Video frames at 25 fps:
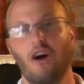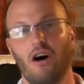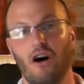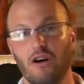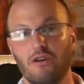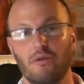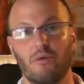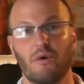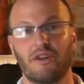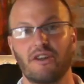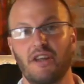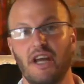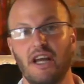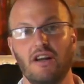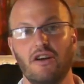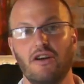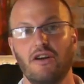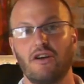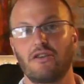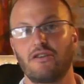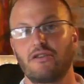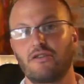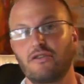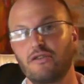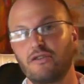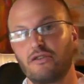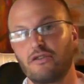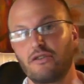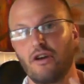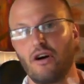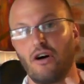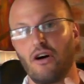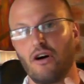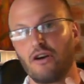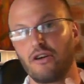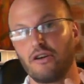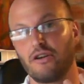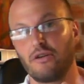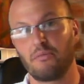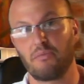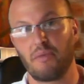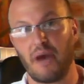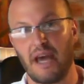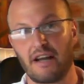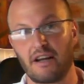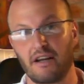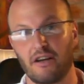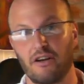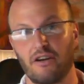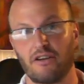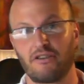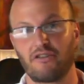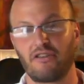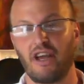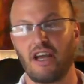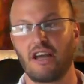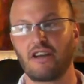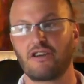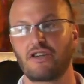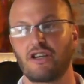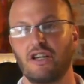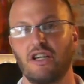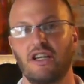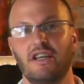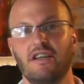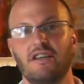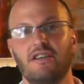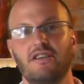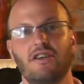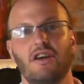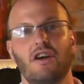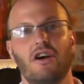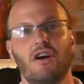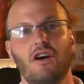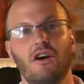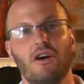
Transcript: on what they learned on Battle Los Angeles